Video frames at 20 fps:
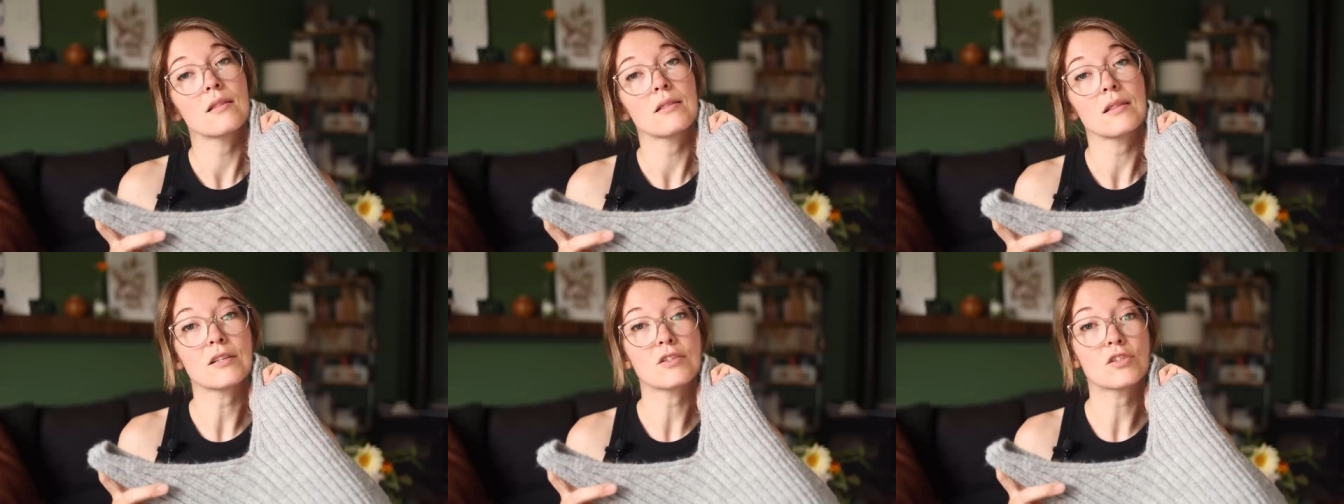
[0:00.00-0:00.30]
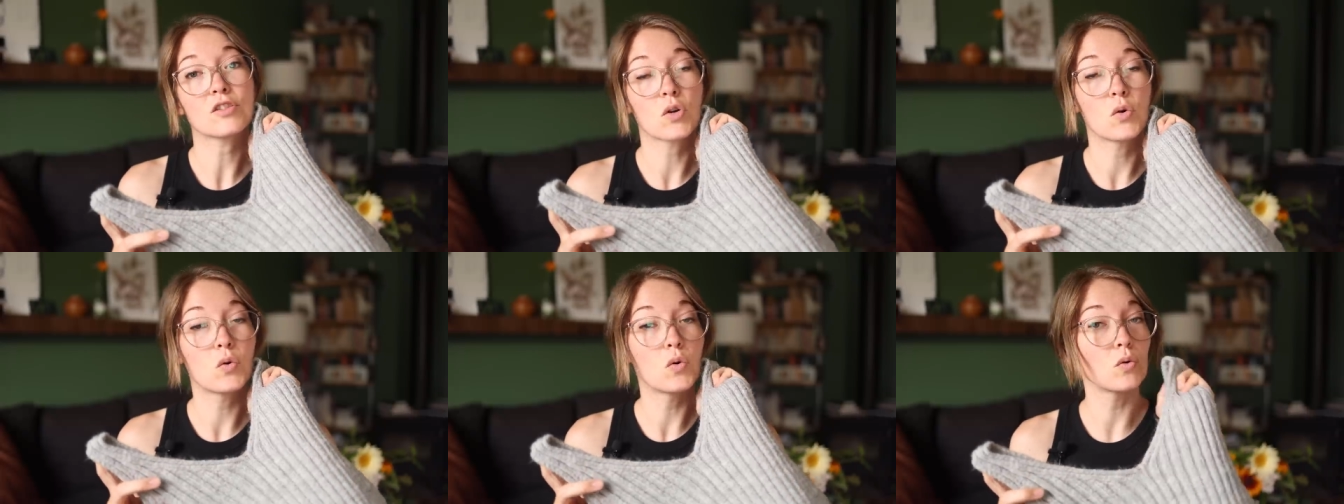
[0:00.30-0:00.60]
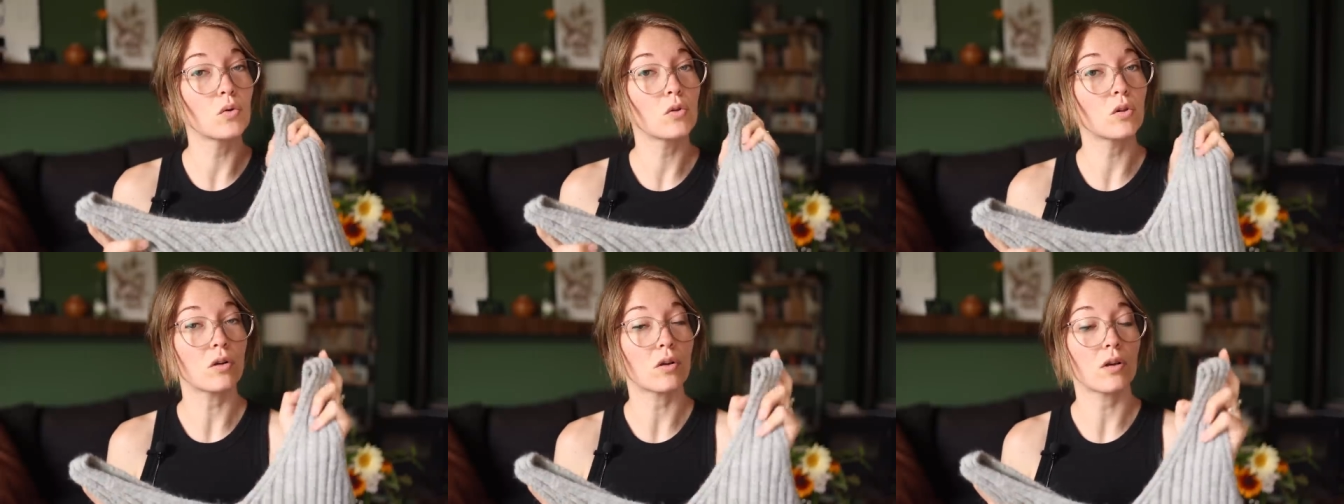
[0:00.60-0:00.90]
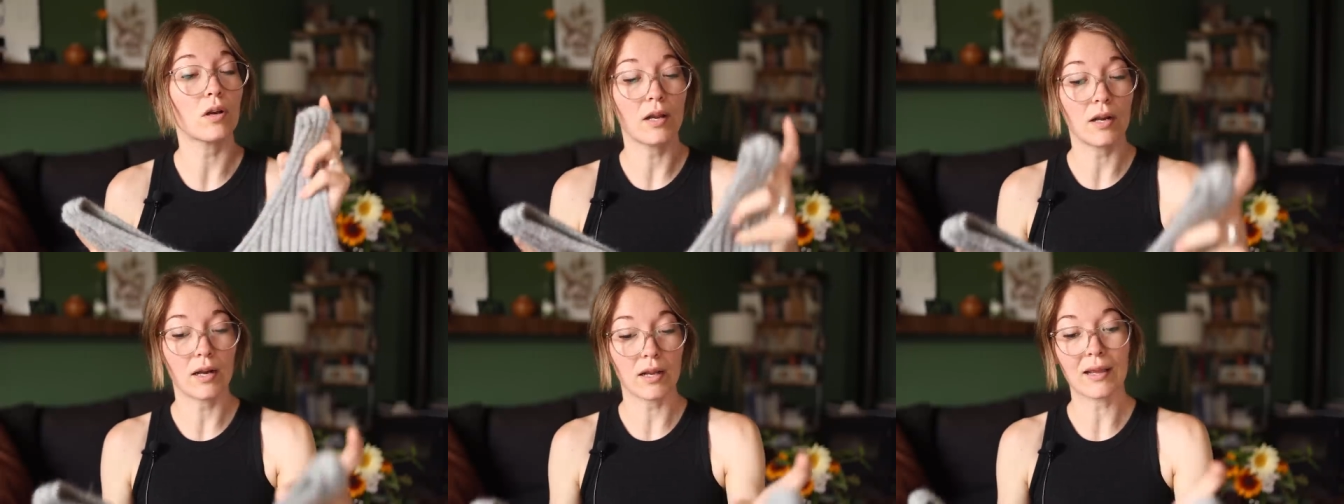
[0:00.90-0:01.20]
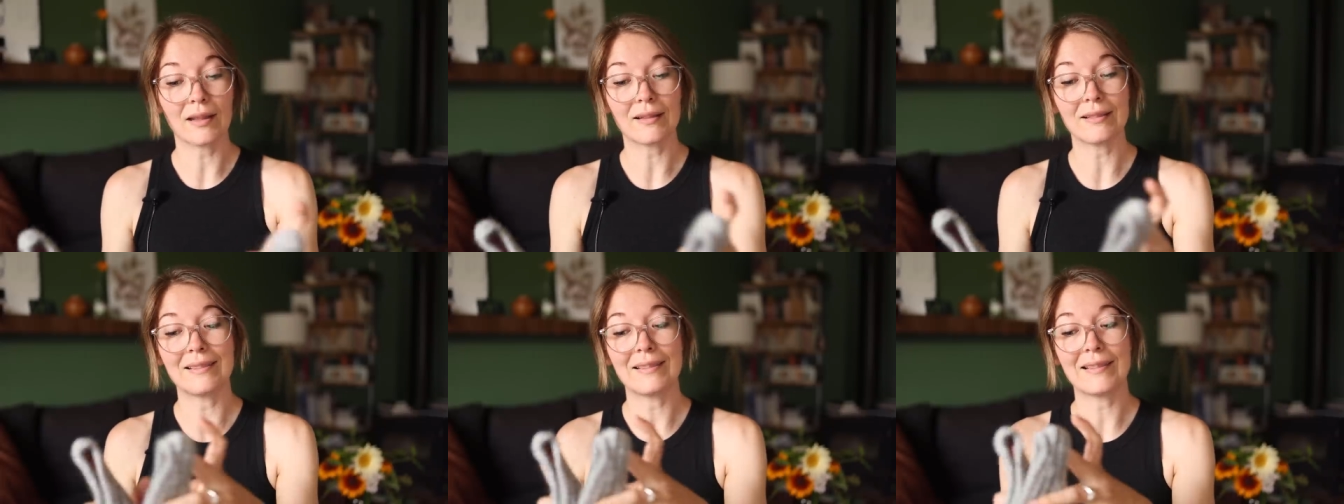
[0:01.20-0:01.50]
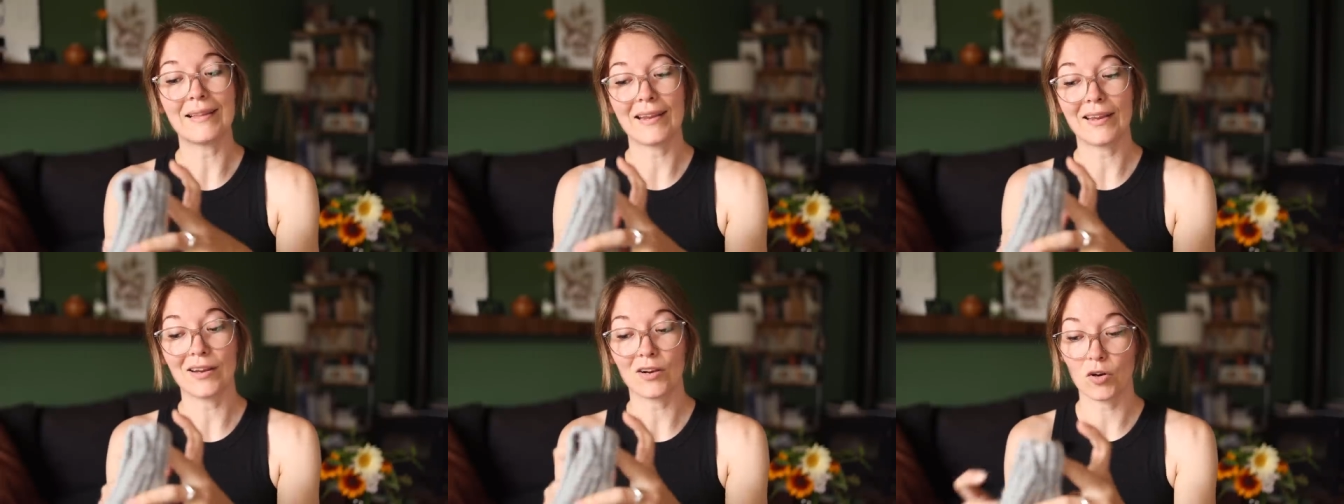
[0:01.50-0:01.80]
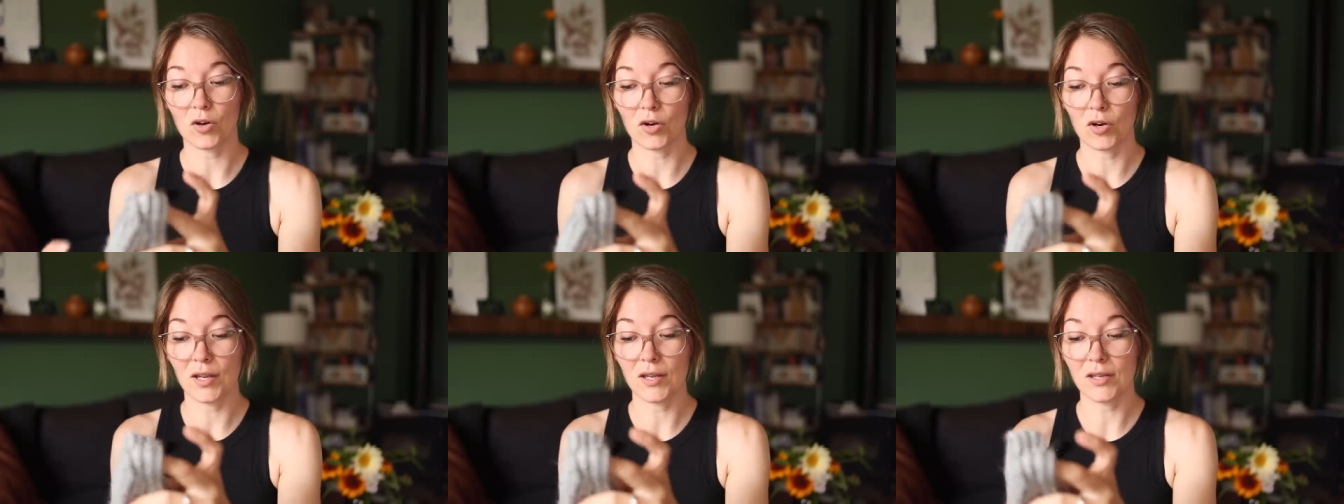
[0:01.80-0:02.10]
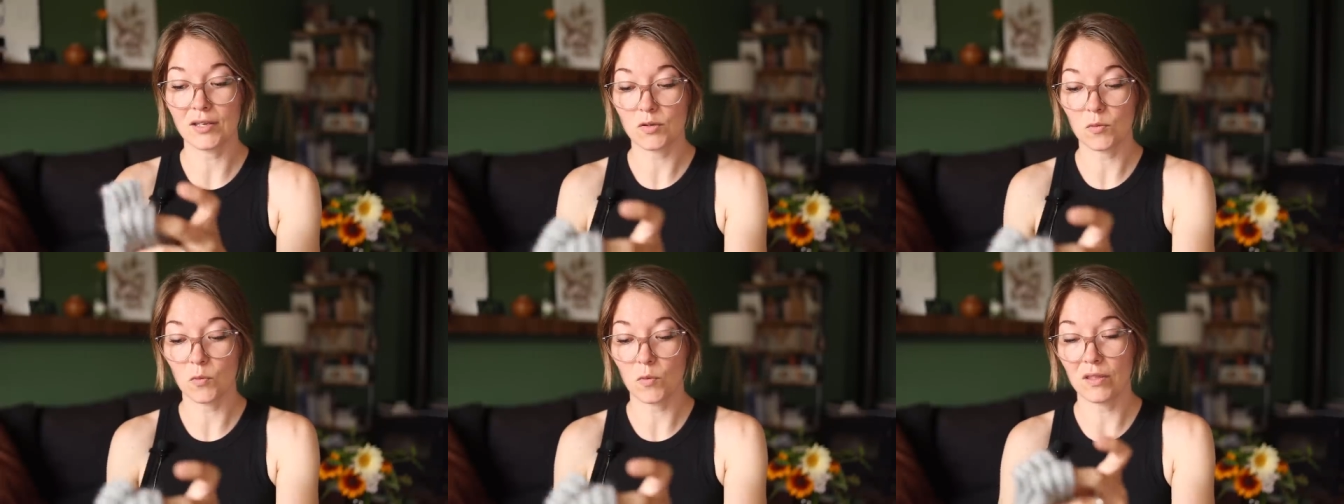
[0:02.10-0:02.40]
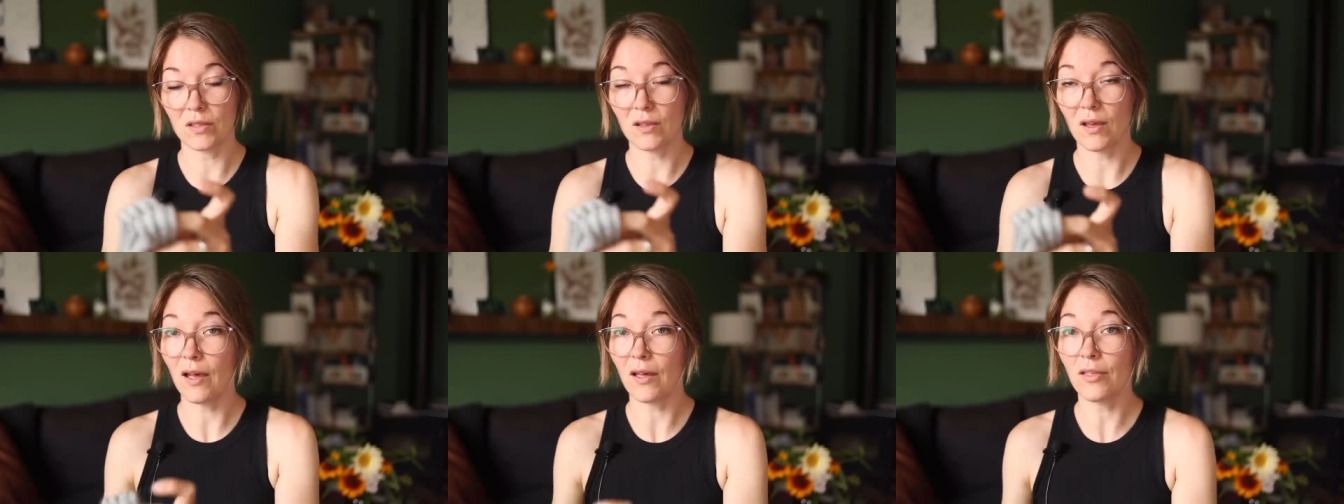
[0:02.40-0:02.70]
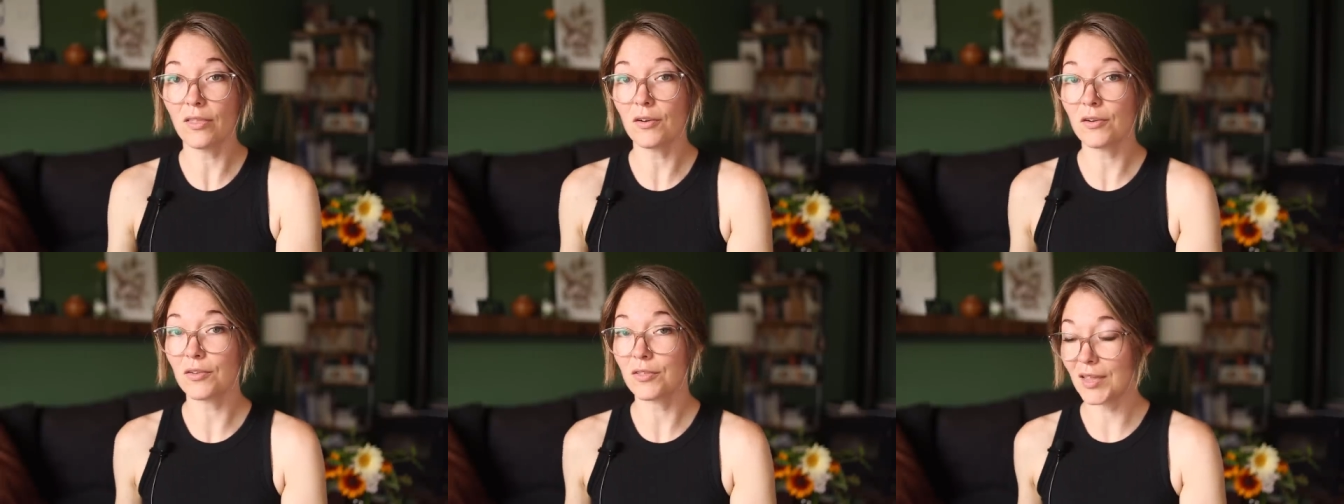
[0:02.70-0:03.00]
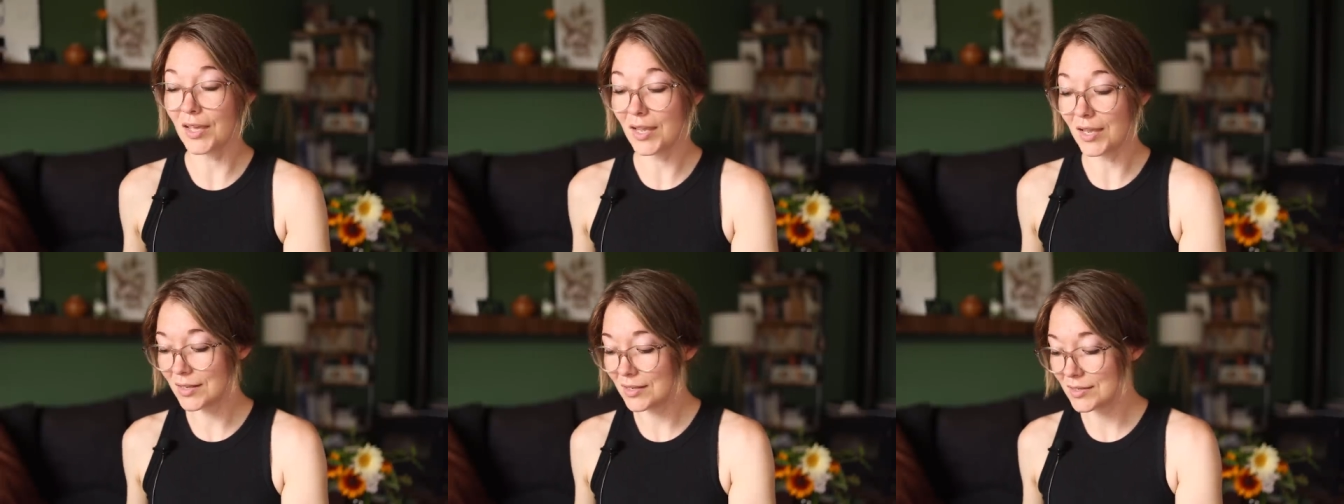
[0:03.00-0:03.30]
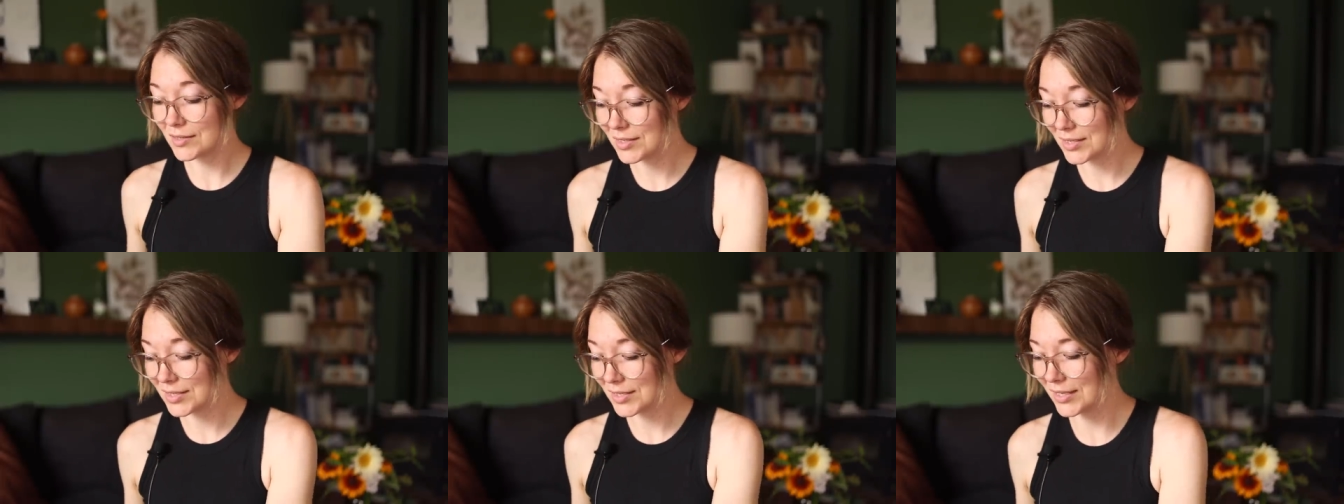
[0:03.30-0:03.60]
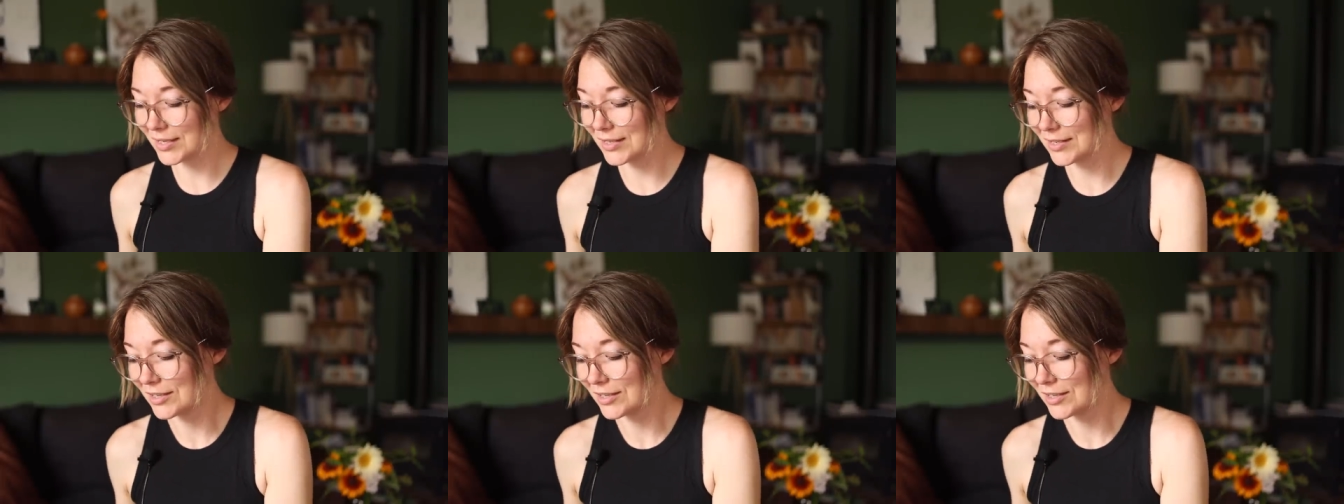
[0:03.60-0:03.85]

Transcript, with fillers: that's cooler and I can layer it with other things.